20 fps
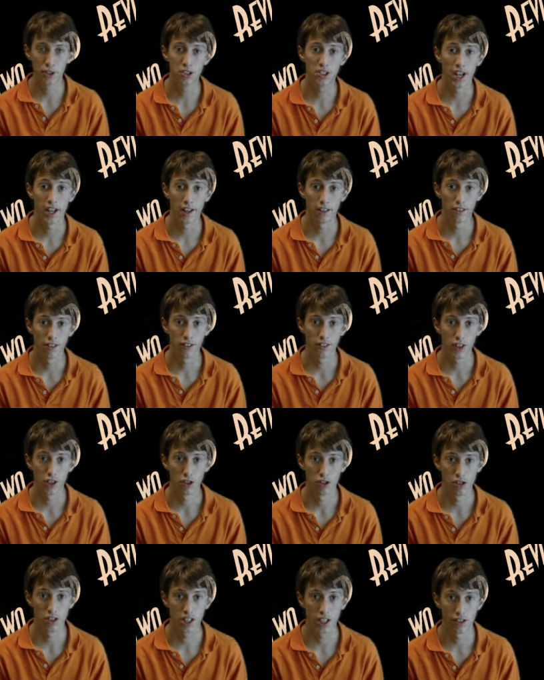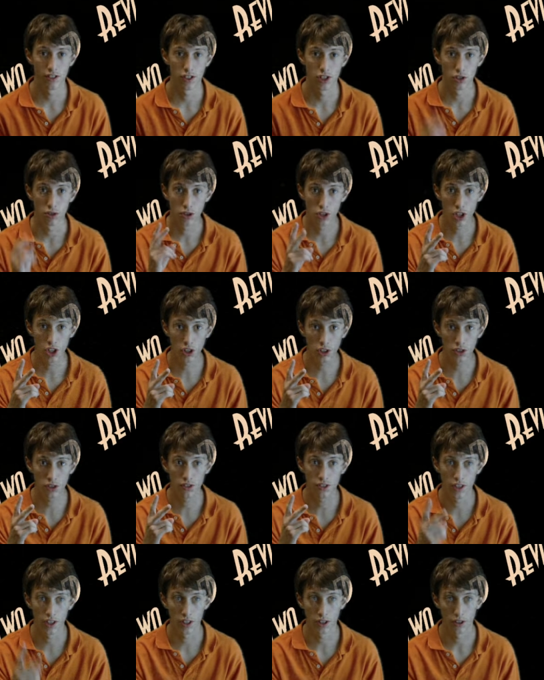Two Sided Reviews gives you
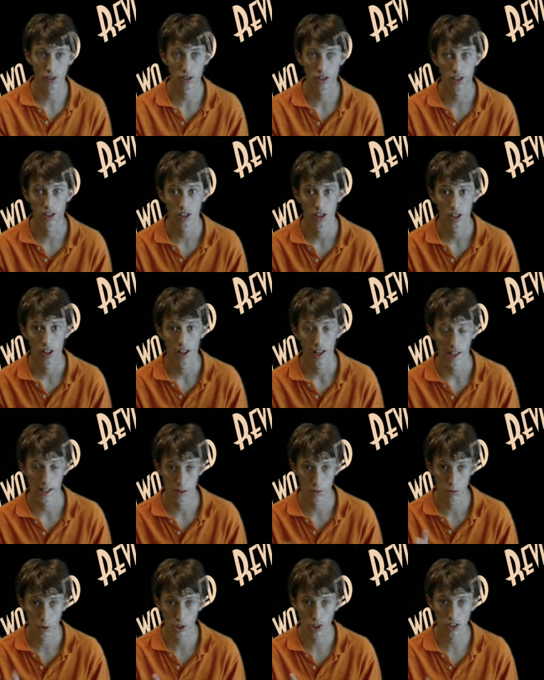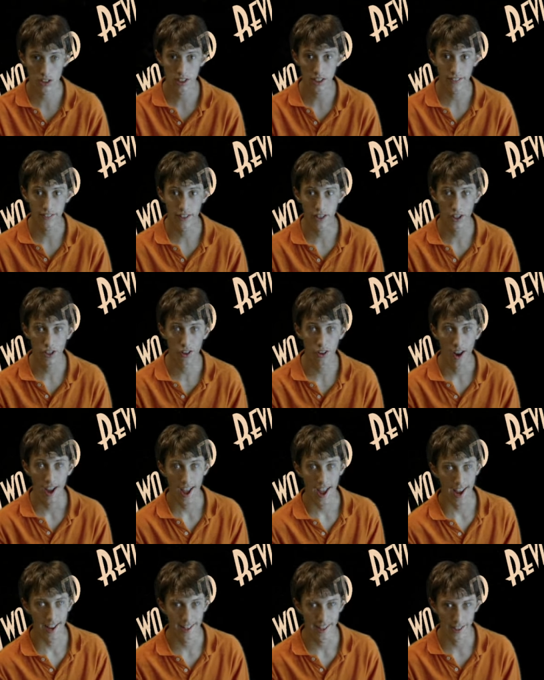two views a worldly view
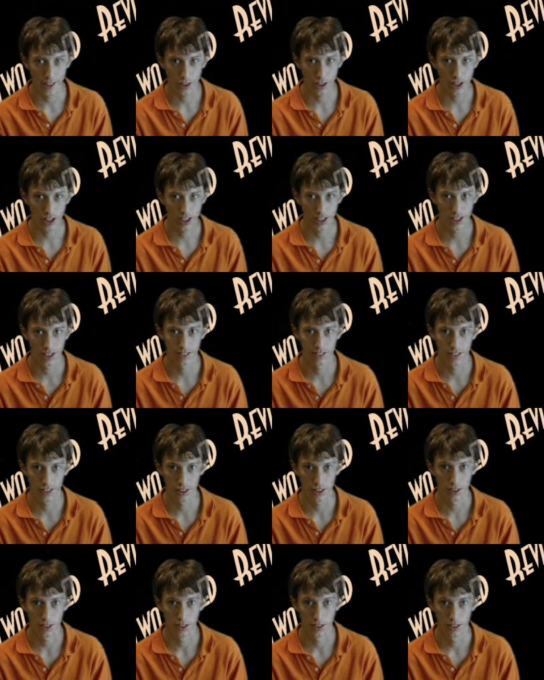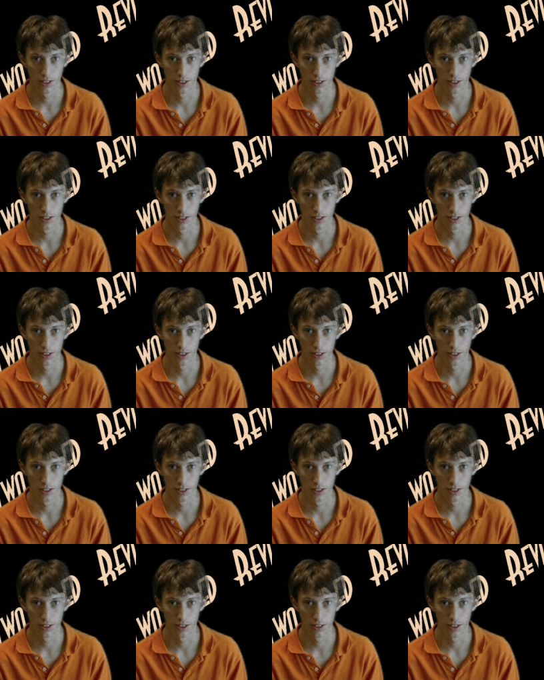and a Christian view.